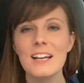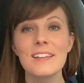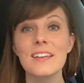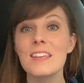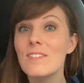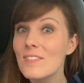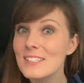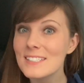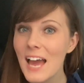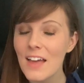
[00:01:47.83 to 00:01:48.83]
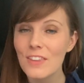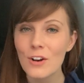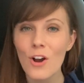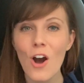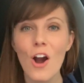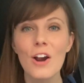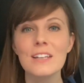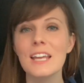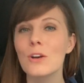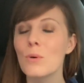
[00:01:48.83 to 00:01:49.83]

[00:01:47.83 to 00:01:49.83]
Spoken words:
Like they've even sat in their car and like